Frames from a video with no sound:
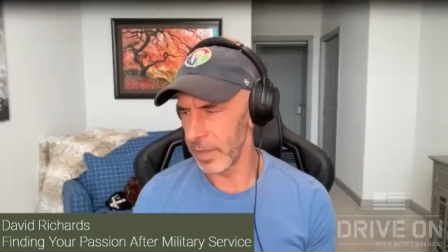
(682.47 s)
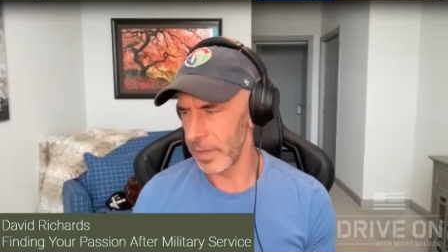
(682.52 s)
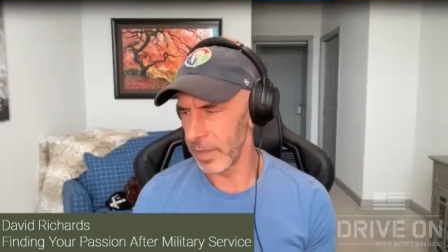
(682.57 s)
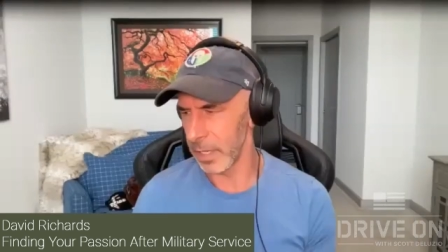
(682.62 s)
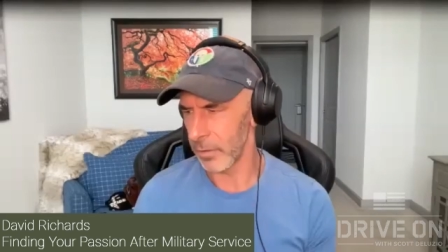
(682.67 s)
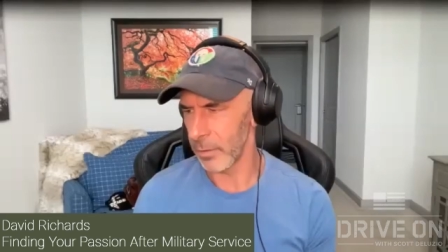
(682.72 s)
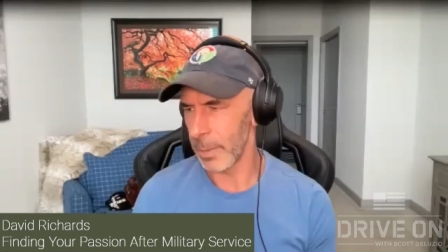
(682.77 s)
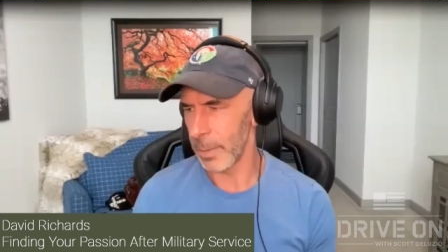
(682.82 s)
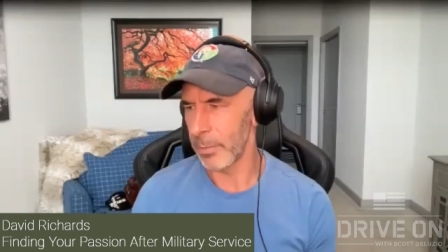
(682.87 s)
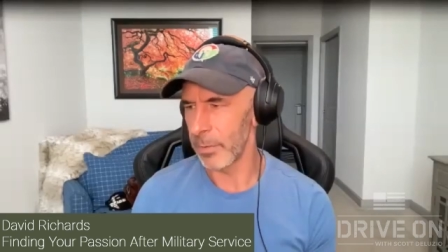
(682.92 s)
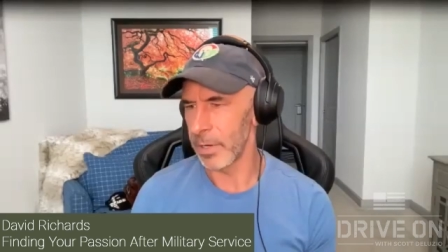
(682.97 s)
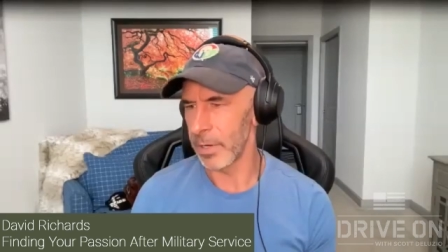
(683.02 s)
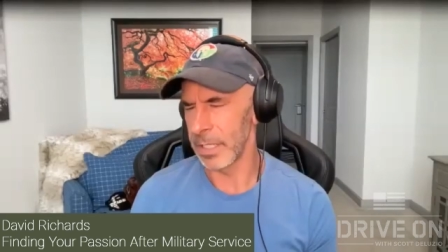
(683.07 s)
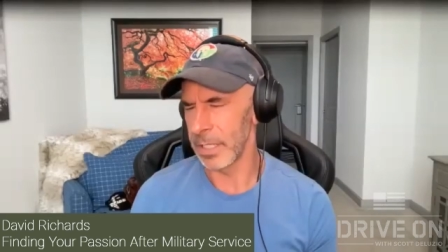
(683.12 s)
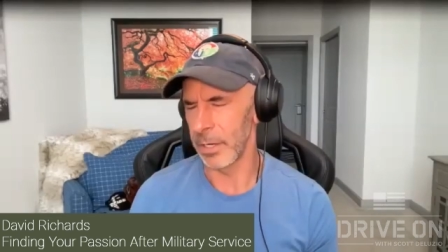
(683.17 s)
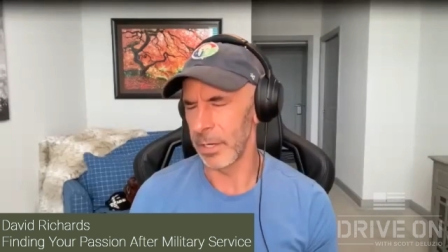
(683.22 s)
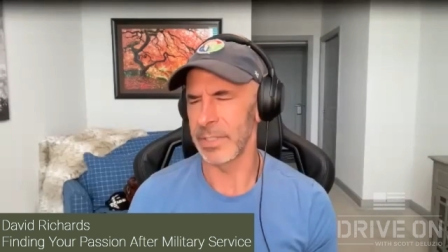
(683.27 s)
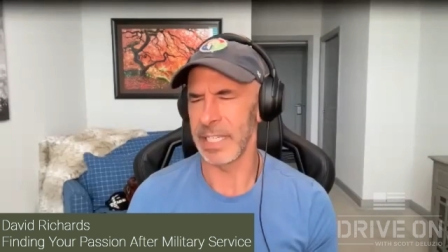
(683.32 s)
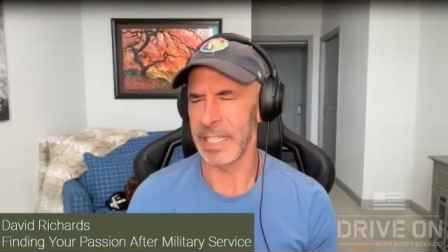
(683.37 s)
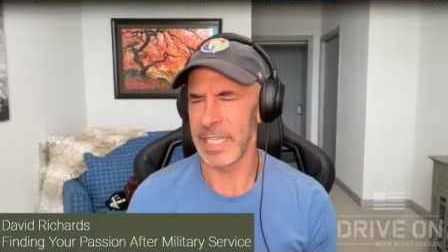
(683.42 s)
was I remember you
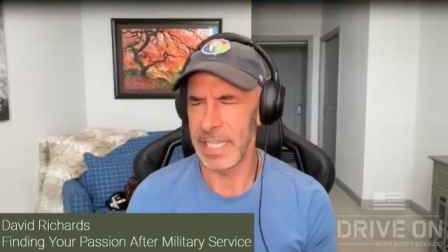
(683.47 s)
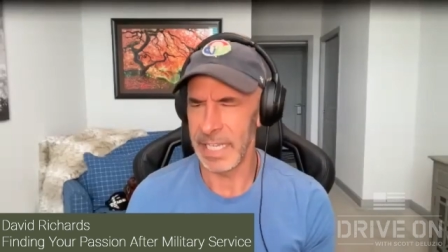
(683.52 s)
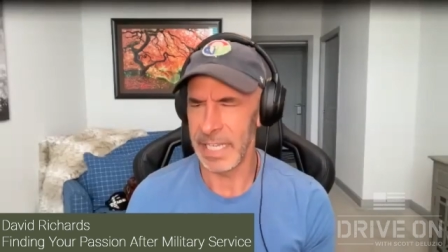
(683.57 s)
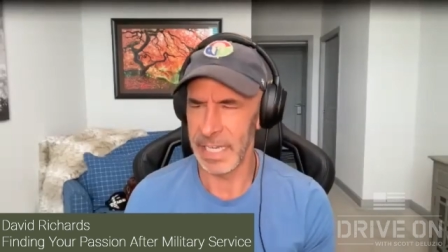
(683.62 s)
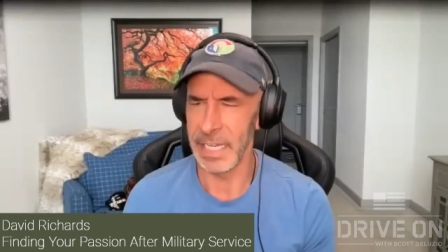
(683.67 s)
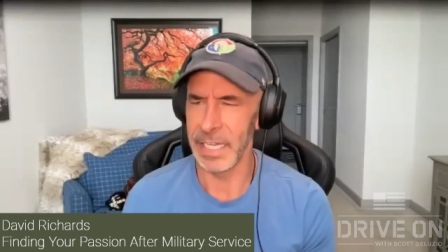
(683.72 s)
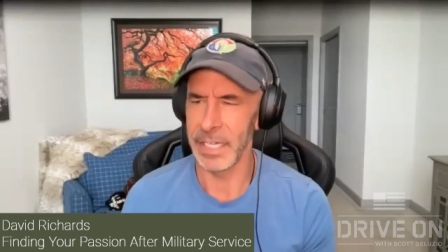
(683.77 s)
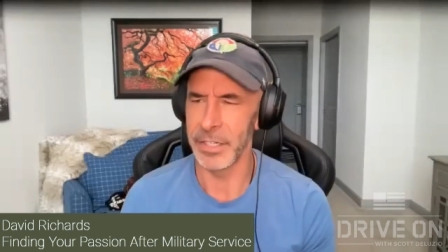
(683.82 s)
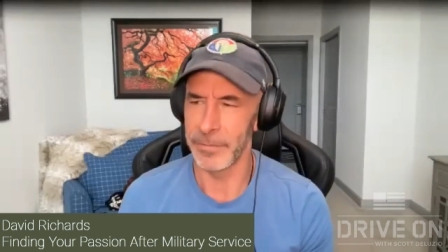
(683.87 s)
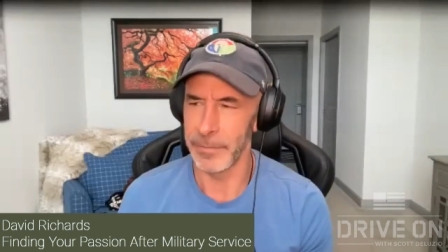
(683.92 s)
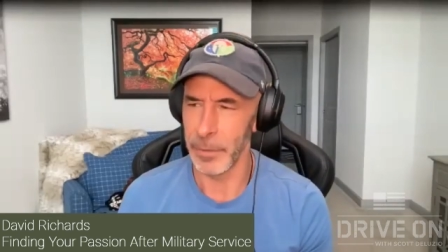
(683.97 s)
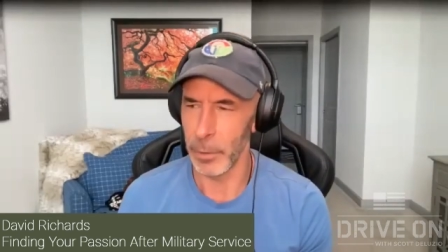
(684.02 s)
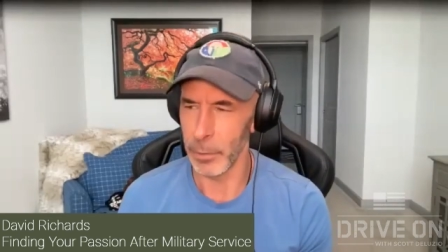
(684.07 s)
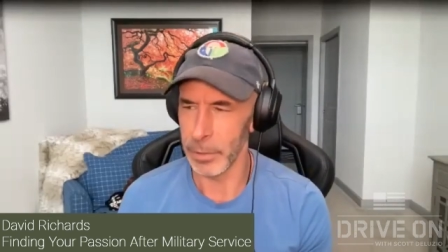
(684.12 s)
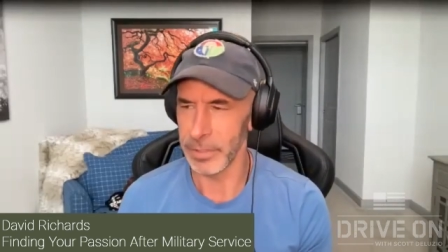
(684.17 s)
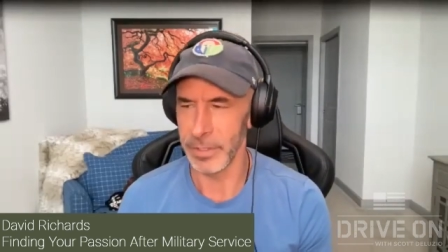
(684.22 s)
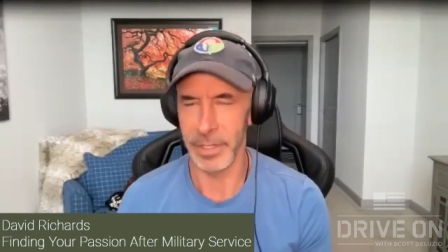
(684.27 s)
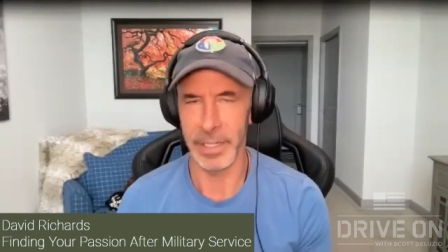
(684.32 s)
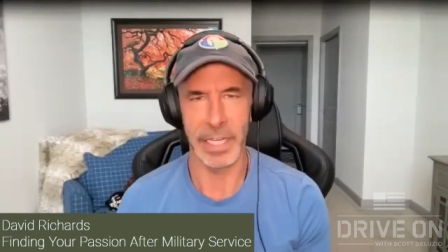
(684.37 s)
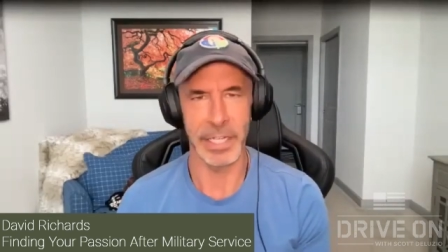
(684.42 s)
know as a kid you're
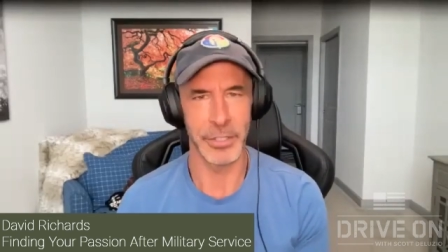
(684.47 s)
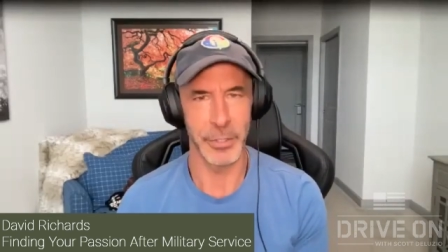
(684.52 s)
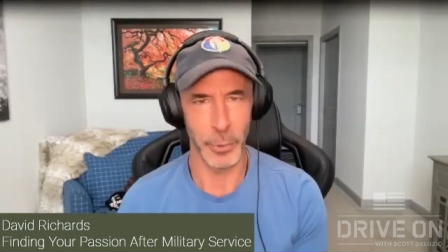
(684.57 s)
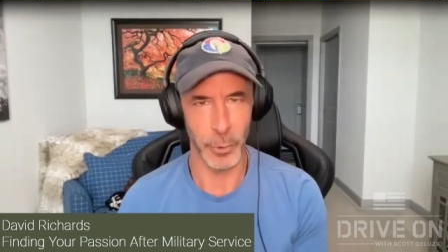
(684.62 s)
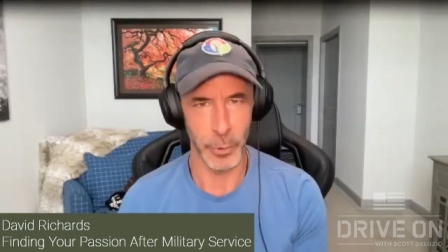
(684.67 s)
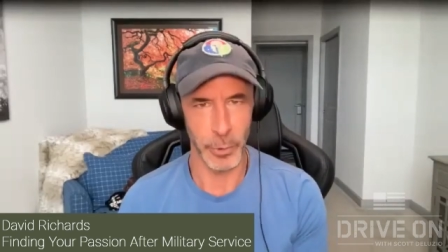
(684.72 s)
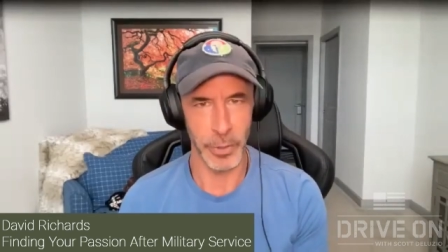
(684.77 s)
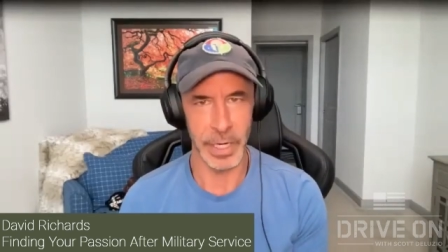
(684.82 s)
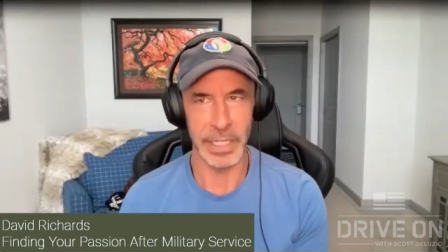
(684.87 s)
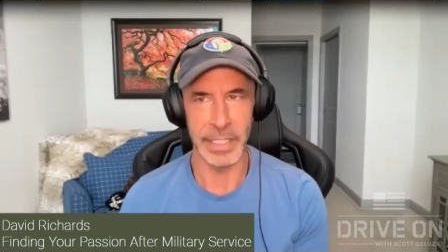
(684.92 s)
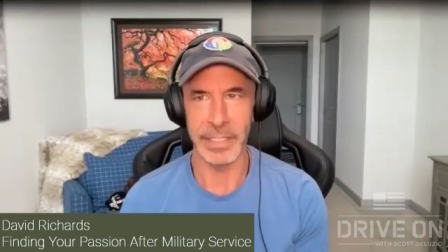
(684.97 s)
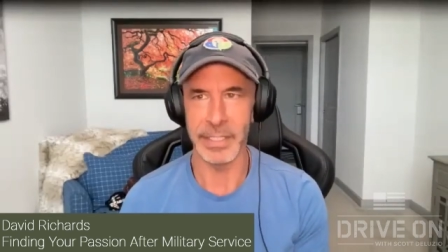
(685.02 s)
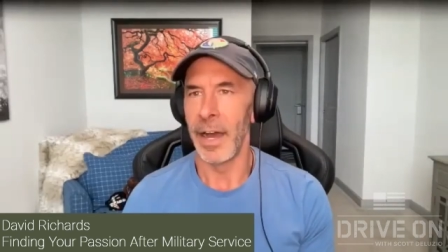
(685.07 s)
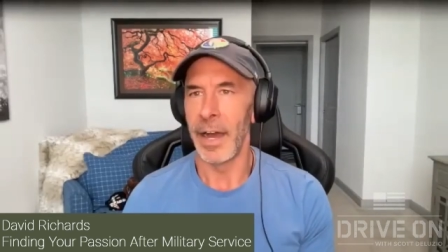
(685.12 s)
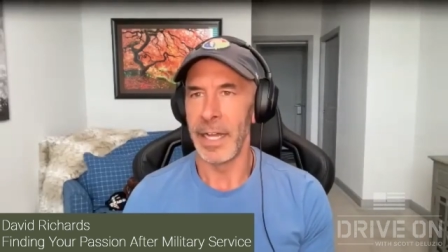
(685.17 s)
focused on like toys,